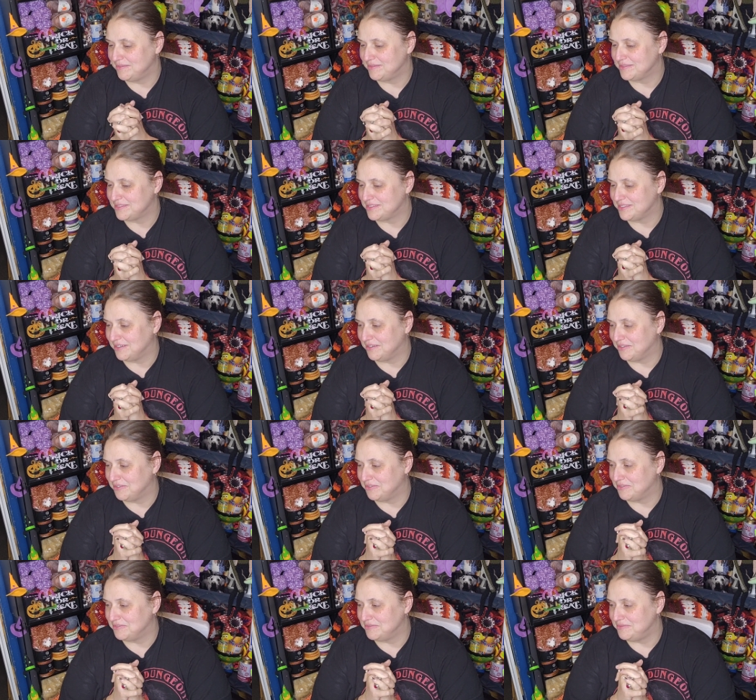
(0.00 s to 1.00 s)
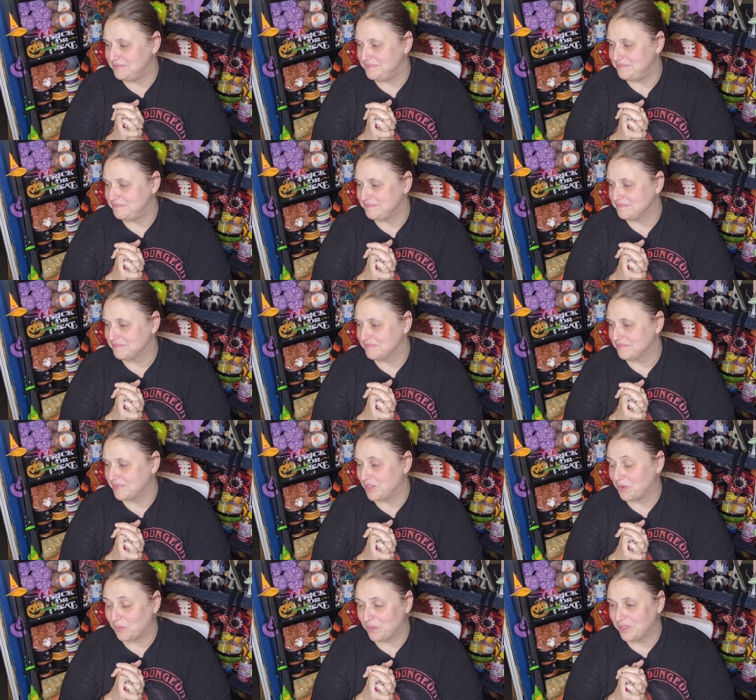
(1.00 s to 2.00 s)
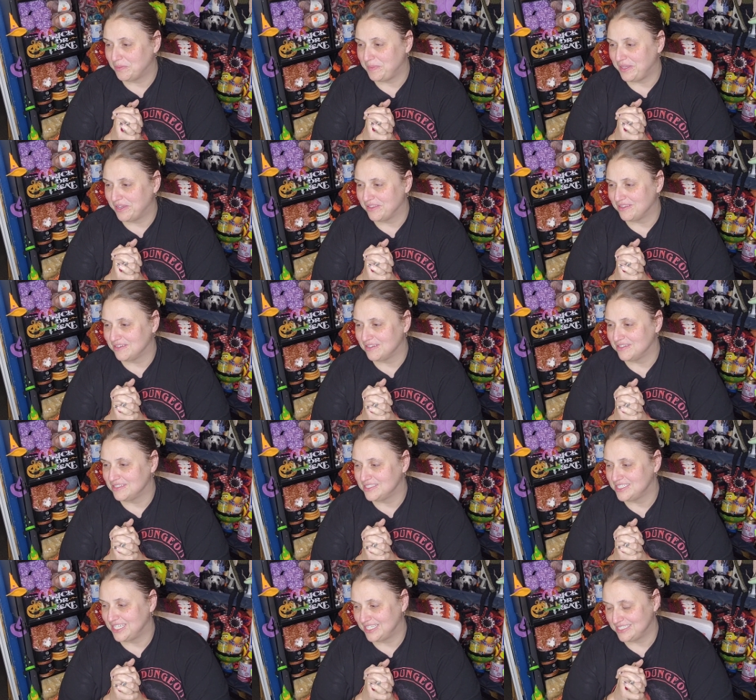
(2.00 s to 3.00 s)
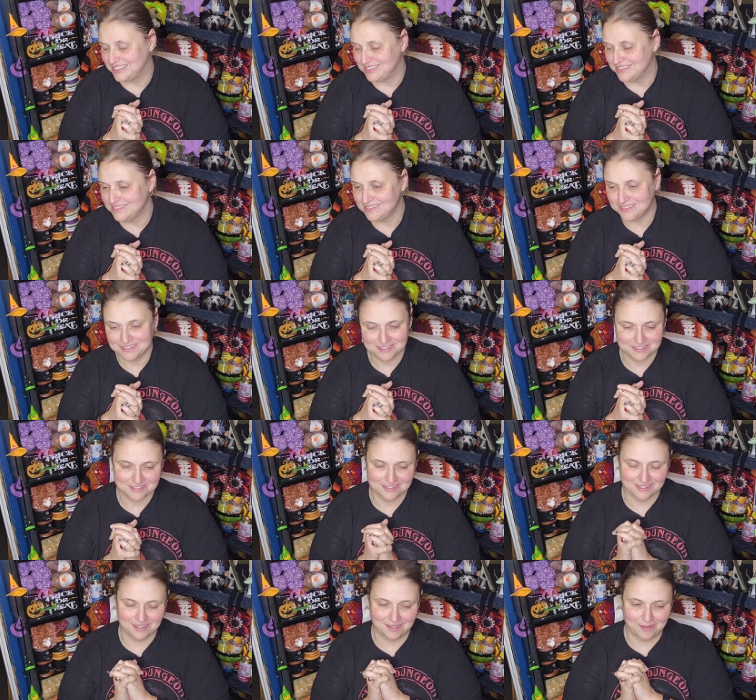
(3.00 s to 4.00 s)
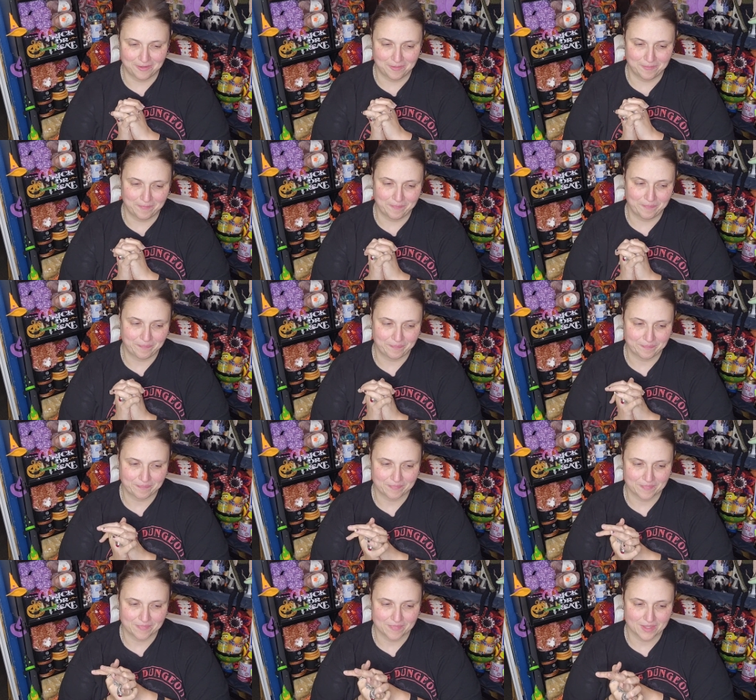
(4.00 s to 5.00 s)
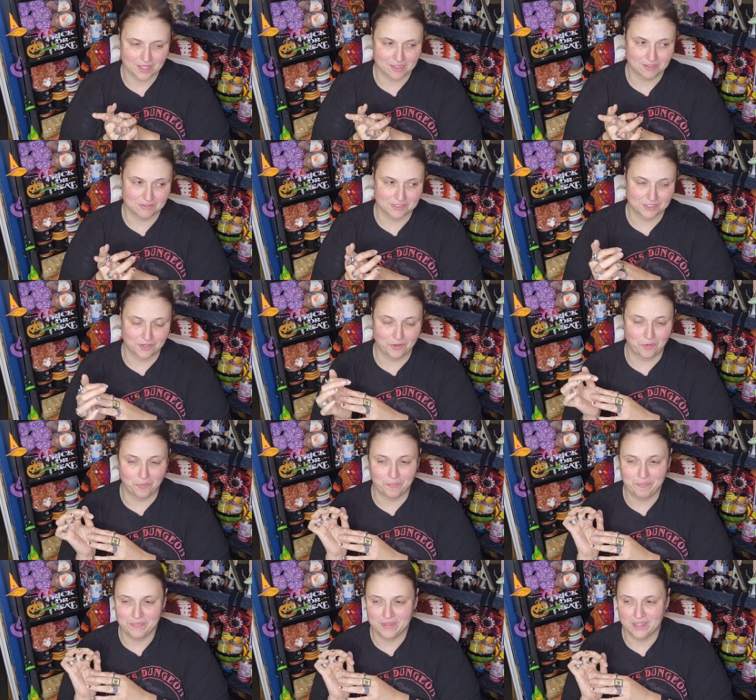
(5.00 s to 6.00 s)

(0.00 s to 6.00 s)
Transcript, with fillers: so there will be other chances um, closer to home.